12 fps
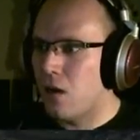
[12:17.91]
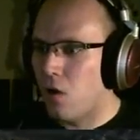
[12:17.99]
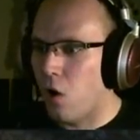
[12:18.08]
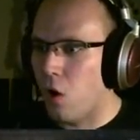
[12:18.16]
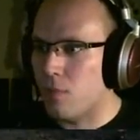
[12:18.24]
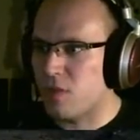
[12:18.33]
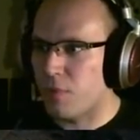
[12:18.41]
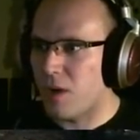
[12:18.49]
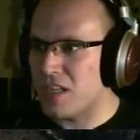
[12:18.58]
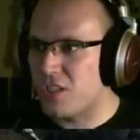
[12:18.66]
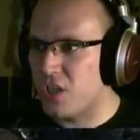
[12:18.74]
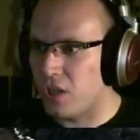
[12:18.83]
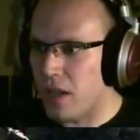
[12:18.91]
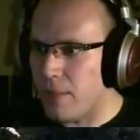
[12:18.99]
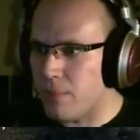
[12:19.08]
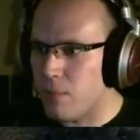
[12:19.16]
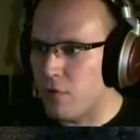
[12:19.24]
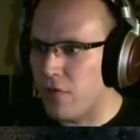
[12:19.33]
Oh, I'm surprised you
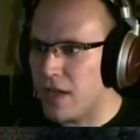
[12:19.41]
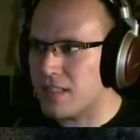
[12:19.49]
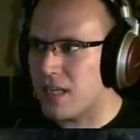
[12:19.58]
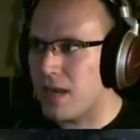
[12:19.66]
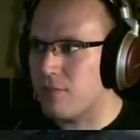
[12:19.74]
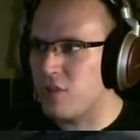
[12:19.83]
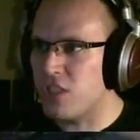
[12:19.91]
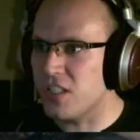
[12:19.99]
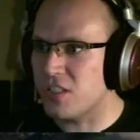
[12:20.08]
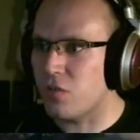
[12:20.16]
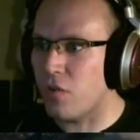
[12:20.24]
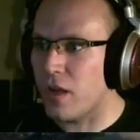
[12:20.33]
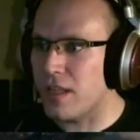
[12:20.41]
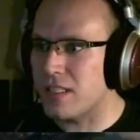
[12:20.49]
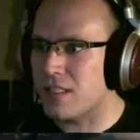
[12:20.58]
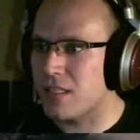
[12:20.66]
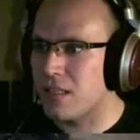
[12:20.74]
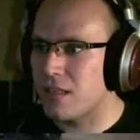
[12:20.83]
let me move that time. Jesus
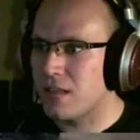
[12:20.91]
Christ!